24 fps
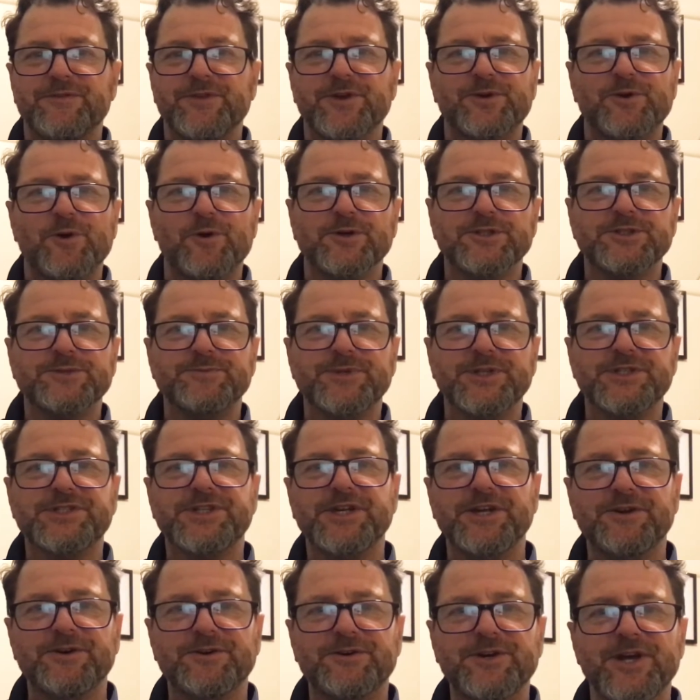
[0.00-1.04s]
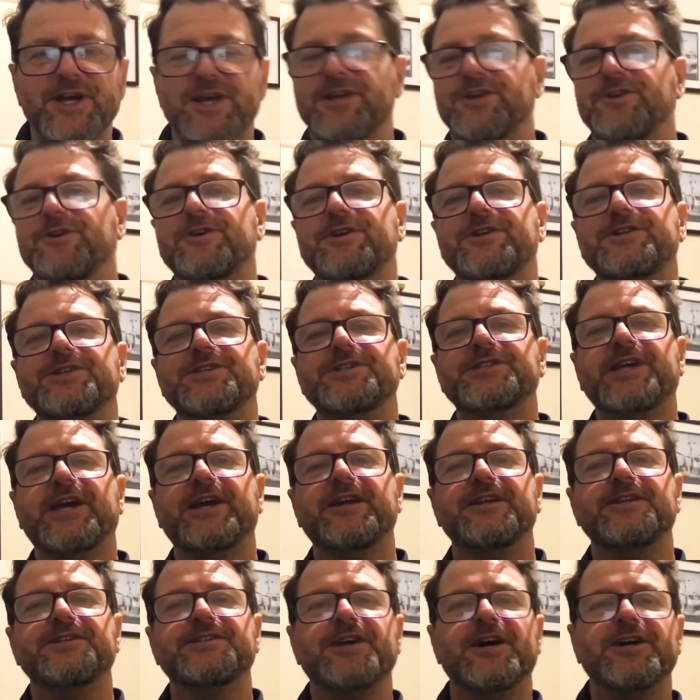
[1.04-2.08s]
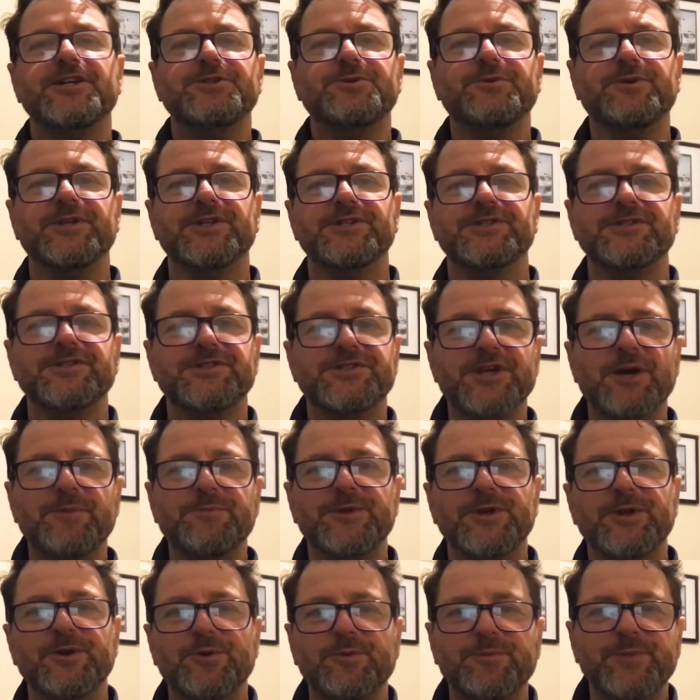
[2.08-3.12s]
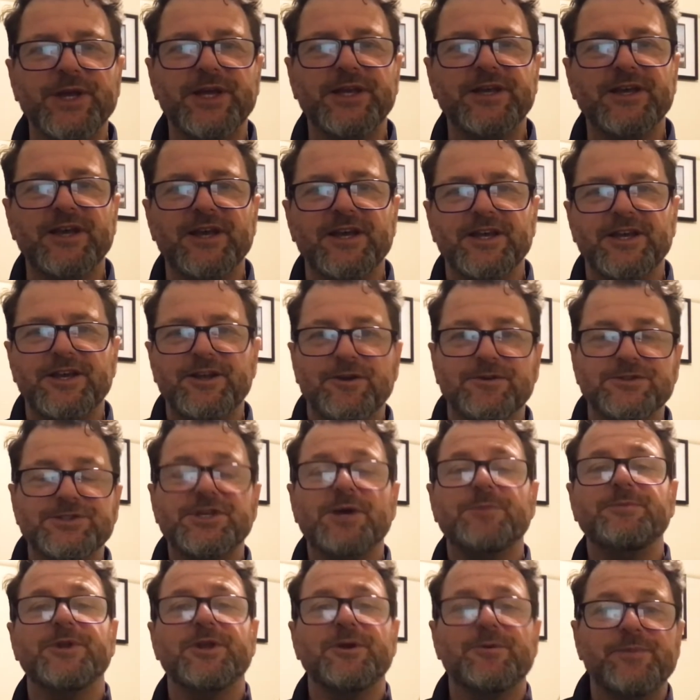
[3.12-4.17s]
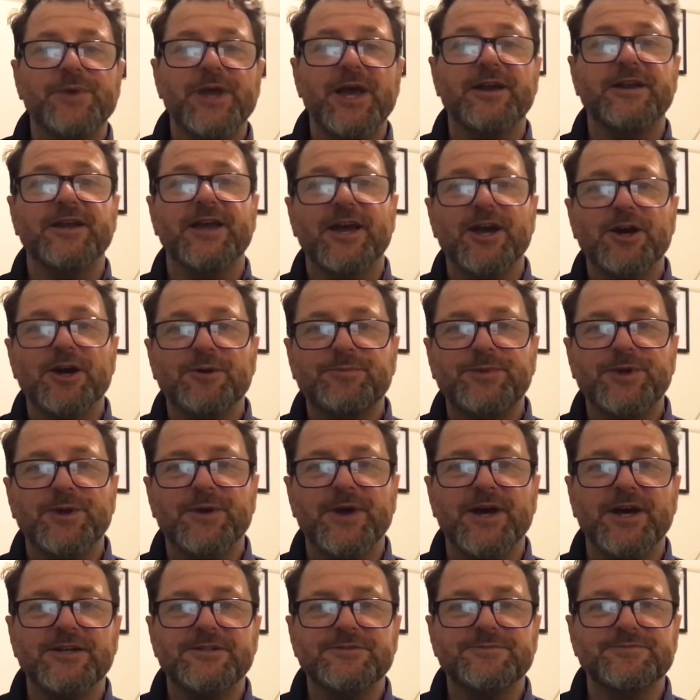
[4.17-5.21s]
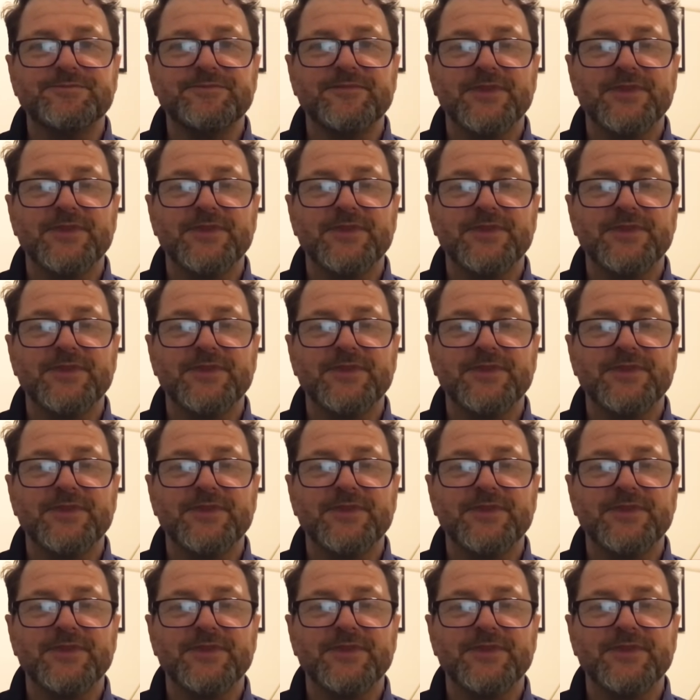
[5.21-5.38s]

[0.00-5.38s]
the course material, you can just get in touch with us, and somebody will be able to help you out.